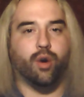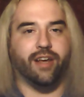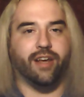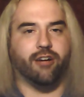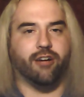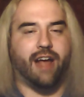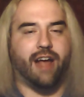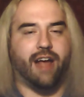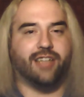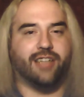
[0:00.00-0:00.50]

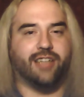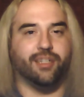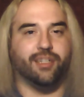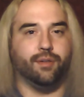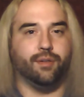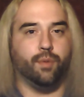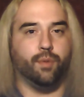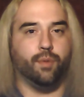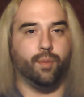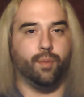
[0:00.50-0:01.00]

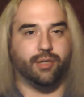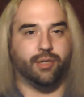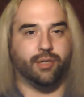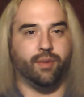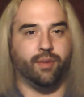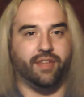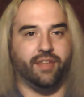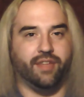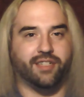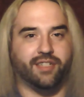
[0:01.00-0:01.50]
interaction
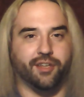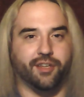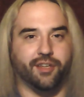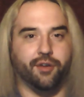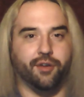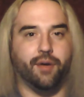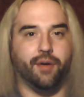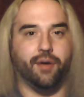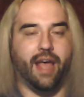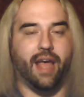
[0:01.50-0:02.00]
between these
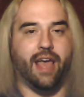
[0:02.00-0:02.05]
two,